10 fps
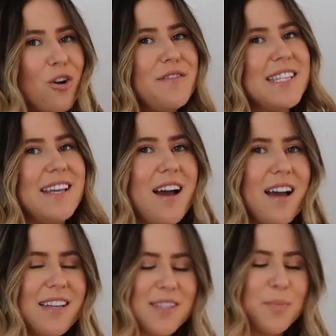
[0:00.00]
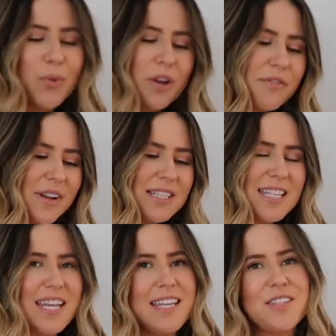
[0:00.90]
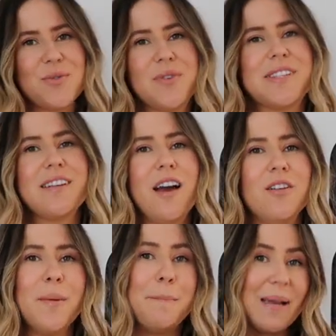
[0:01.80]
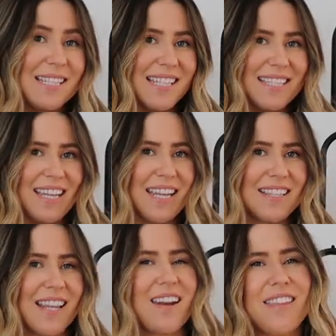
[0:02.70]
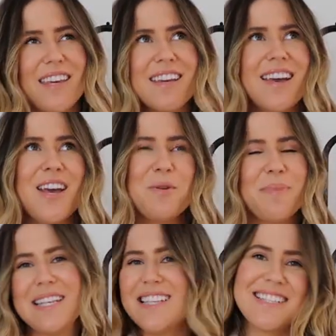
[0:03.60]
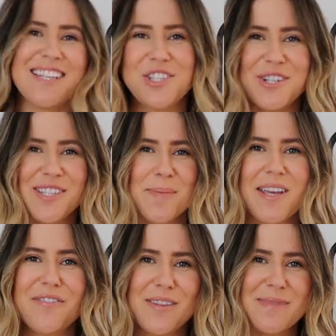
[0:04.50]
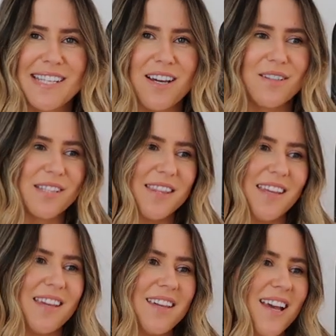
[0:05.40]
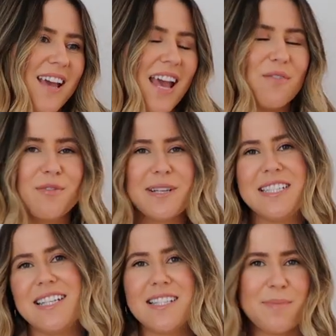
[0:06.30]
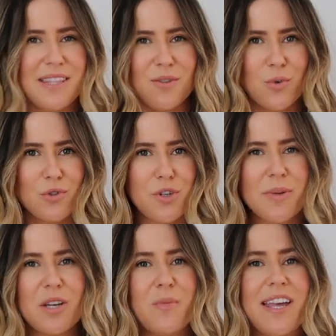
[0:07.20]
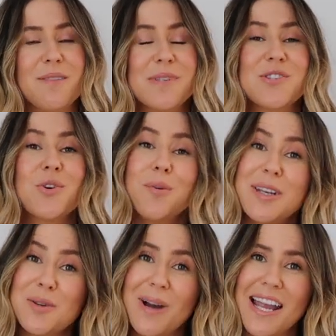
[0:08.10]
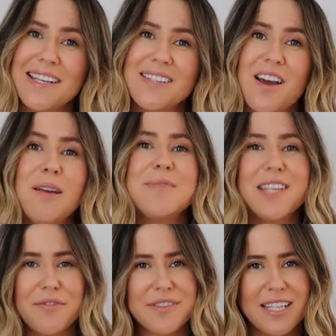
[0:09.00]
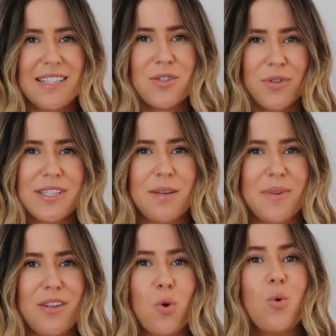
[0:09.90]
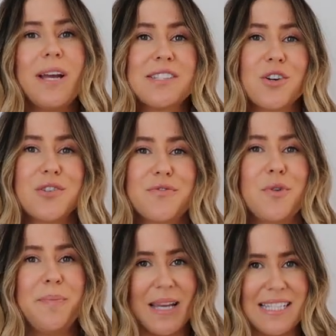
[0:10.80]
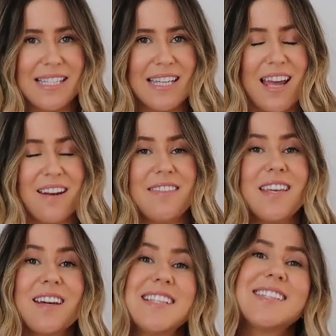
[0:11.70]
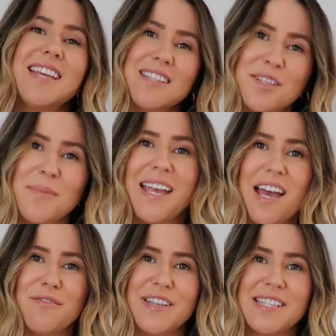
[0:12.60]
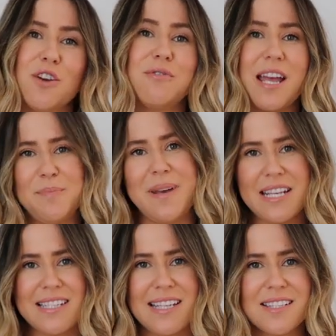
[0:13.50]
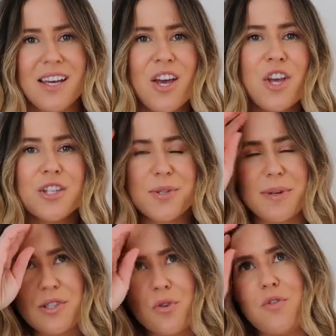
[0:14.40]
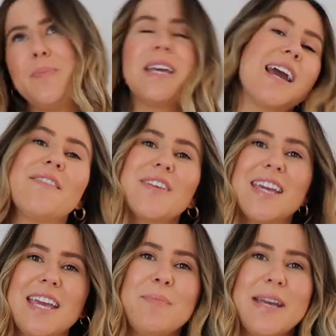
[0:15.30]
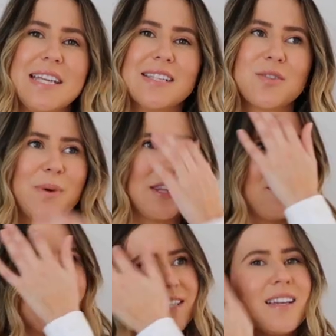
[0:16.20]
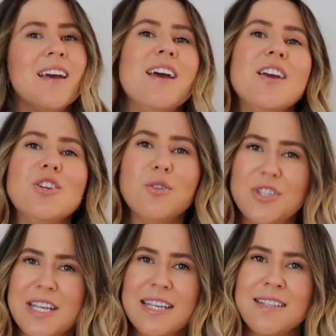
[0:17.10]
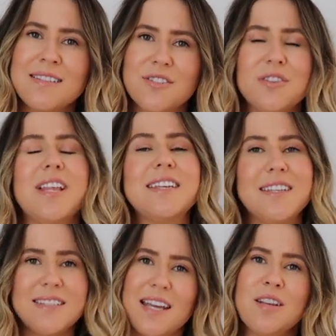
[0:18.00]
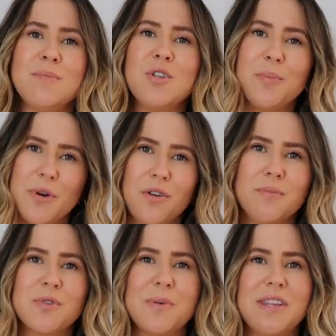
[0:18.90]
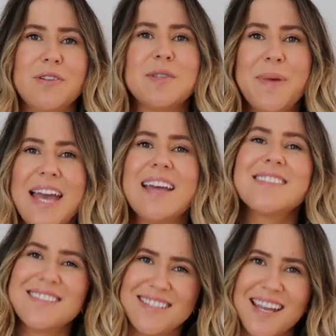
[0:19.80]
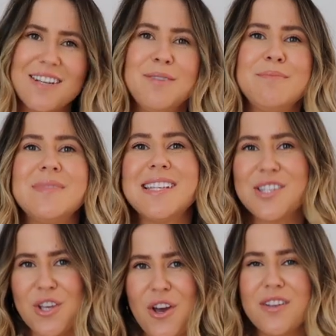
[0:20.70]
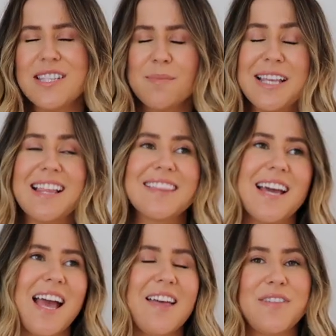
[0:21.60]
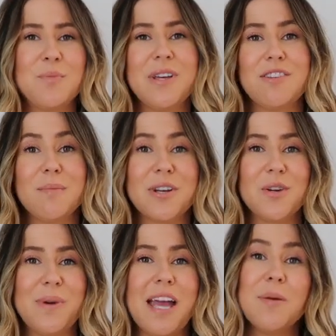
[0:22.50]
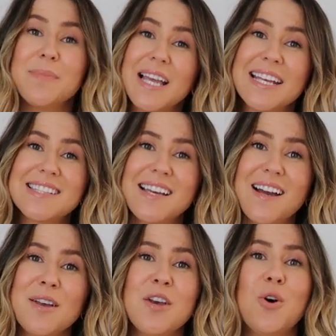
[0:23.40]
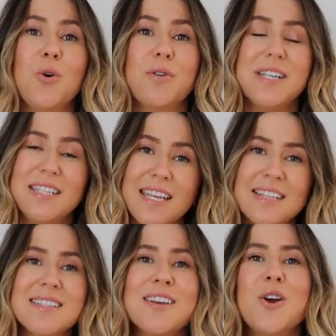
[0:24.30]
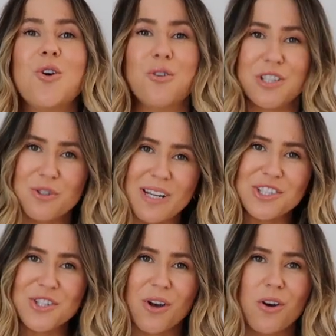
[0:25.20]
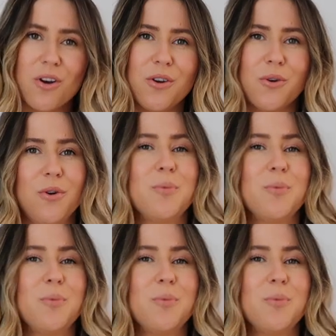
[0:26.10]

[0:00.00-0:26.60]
oversized boyfriend tee sort of style basic tees. And I think basic t-shirts speak for themselves. I think everyone needs them in their wardrobe. You can wear them so many ways. I'm definitely sort of someone that always goes for a basic, and I think I center my outfits around basics. So I sort of pick out the key piece, whether it's your jeans, so like your denim, your bottoms, whether it's pants, denim, a skirt, something like that. And then whether I'm gonna wear a blazer or a knit or a trench coat or